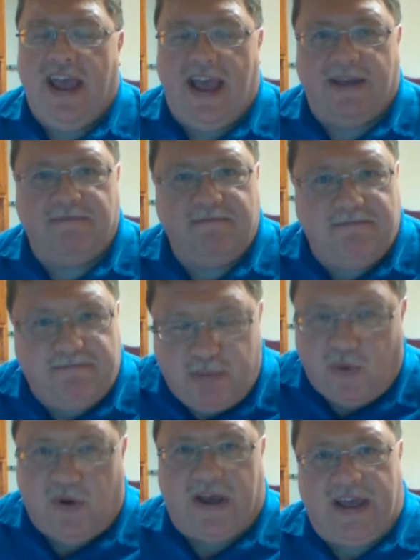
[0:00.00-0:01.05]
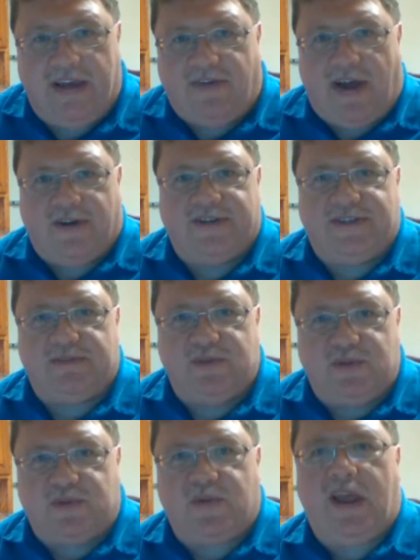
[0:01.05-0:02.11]
And boy, have I heard some
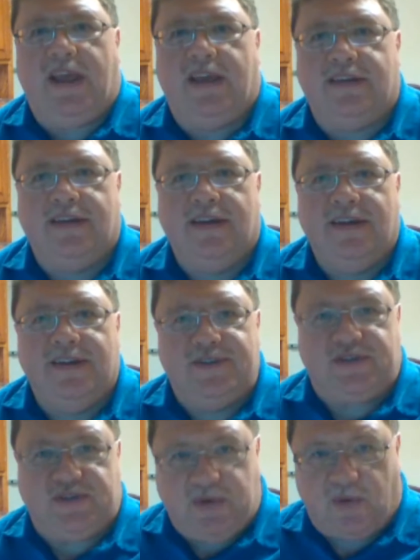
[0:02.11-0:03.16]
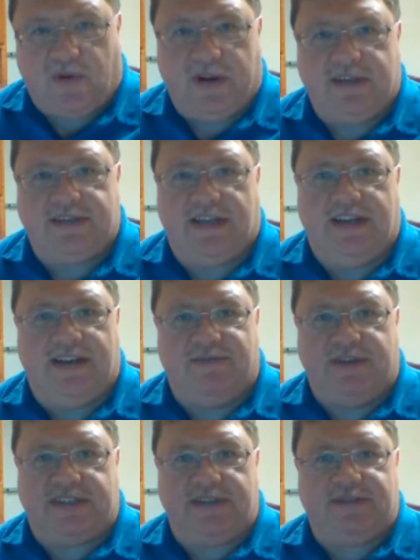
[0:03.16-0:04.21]
great stories and
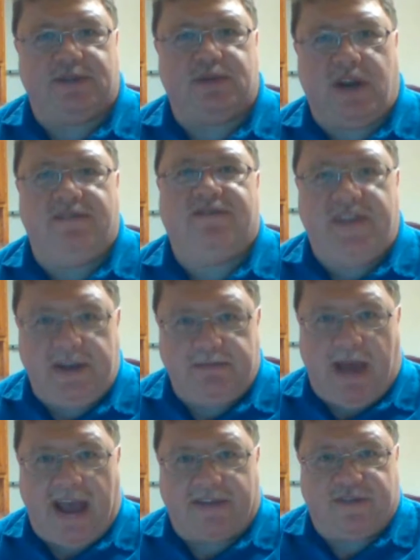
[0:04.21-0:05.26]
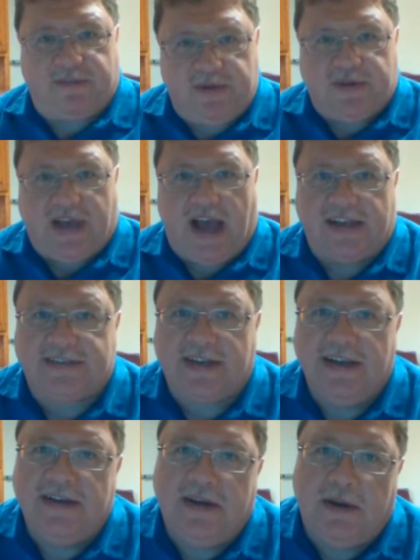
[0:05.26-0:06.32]
received some great feedback from you guys
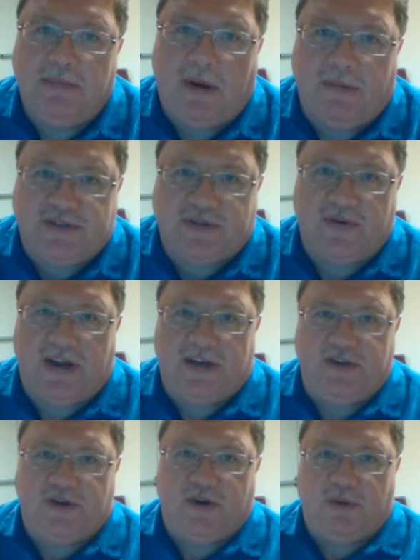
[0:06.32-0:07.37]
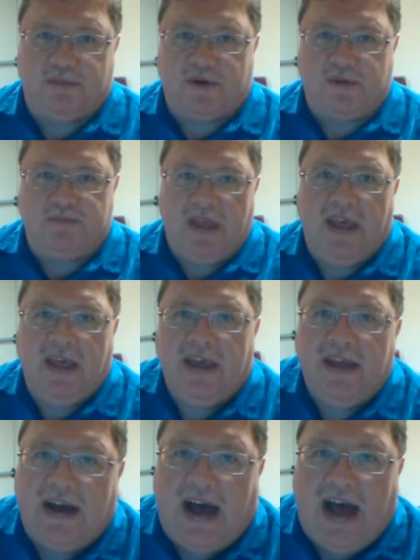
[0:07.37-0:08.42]
about what's going on in your home group.
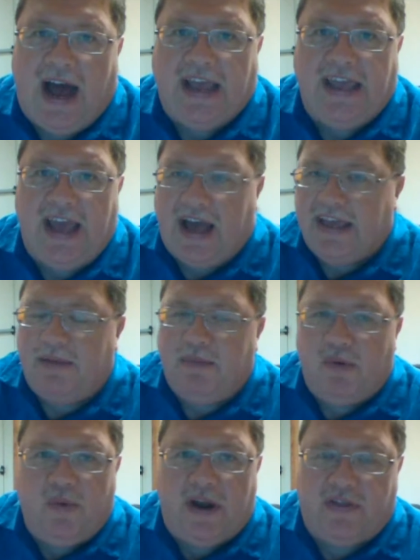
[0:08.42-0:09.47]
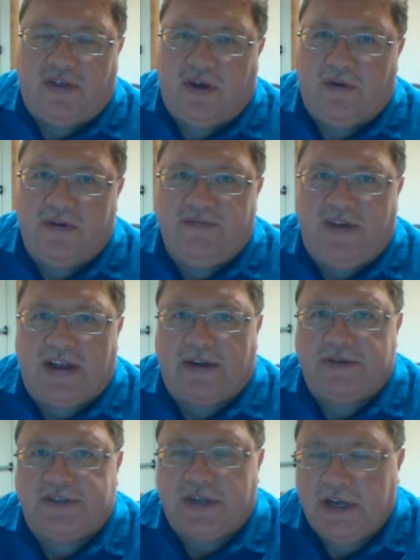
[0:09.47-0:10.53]
I am aware, though, in fact,
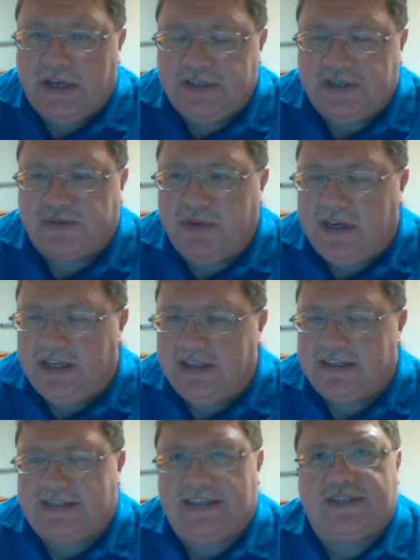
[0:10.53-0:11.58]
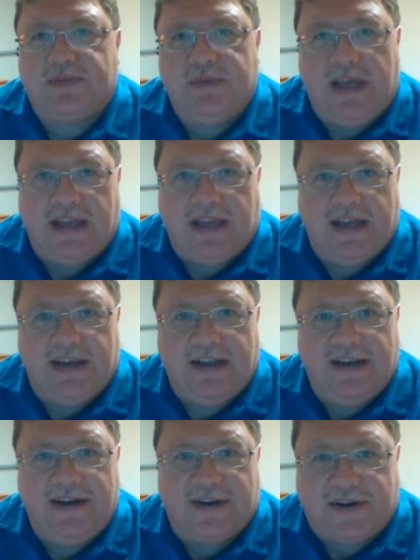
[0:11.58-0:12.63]
I was just reading this week, and
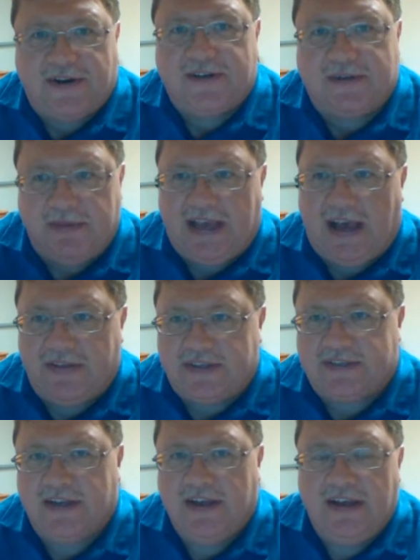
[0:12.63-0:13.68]
it occurred to me how this